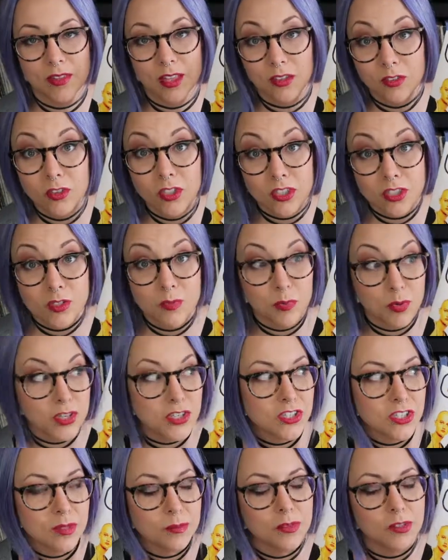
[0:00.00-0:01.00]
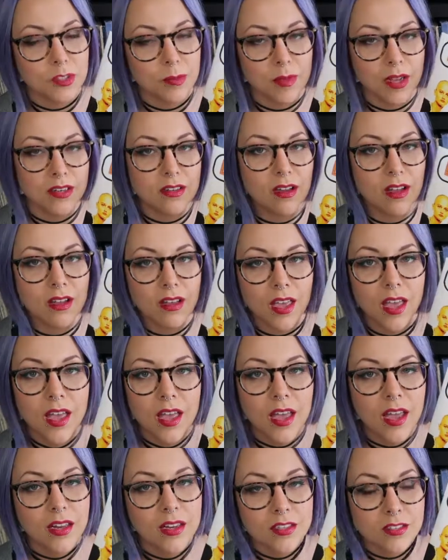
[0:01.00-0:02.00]
that looks pretty similar to my dog.
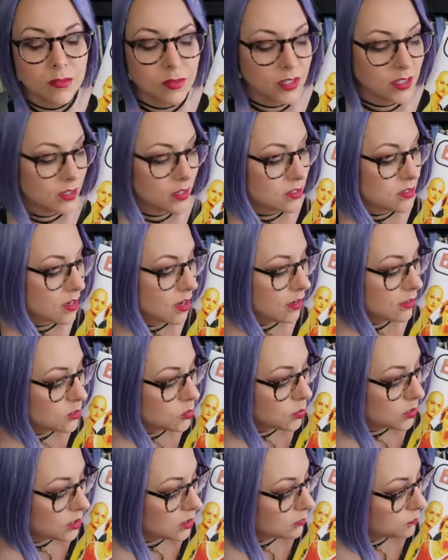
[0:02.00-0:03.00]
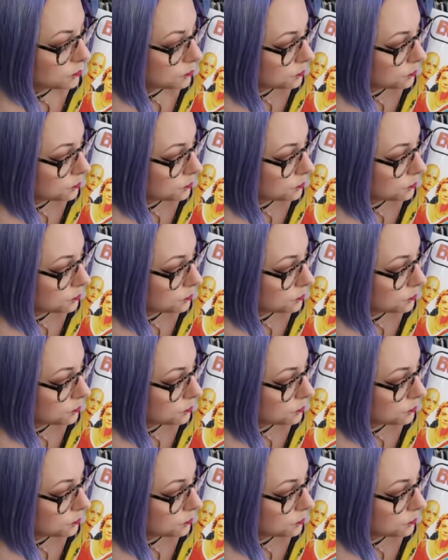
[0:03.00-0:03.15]
And he's a really nice guy on Twitter.